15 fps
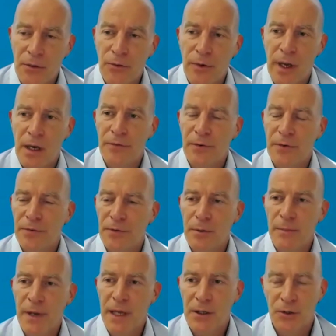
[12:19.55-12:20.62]
relevant for
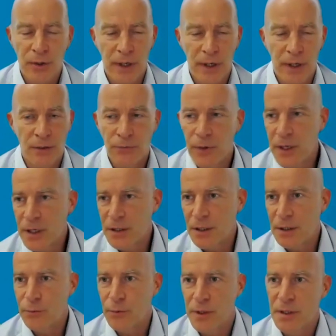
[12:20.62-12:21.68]
the Mediterranean region,